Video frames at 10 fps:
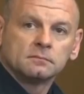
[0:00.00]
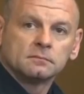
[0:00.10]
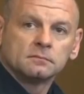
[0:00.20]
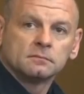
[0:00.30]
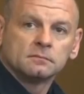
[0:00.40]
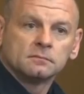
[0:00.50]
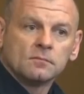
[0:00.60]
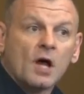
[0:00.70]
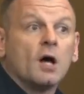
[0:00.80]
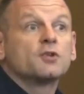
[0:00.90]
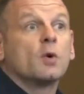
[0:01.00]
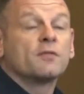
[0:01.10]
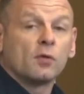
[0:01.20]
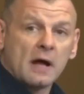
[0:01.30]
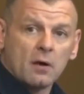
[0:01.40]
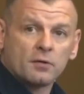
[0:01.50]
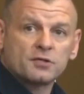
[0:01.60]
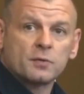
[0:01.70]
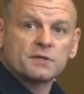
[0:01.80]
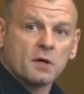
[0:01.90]
last how long? Uh, 24
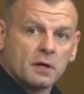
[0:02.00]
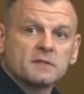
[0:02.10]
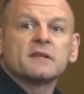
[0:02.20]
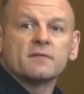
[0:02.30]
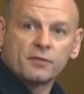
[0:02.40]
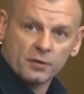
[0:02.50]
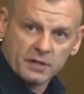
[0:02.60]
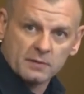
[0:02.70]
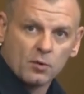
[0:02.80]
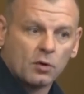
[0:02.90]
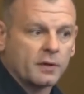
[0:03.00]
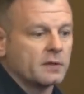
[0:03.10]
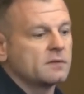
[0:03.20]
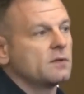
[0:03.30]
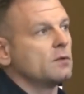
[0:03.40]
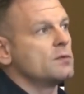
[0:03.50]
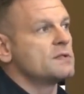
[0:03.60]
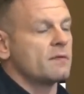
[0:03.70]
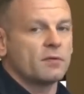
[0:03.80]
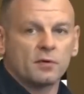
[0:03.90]
hours. So we start at 7:30 in the morning to
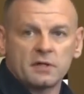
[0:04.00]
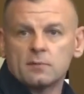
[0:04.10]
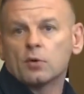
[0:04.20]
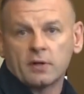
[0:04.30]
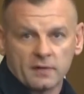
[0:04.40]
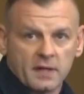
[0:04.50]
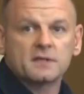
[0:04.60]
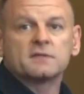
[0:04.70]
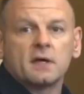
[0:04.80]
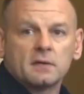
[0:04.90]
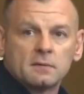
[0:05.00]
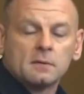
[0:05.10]
7:30 in the morning the next day.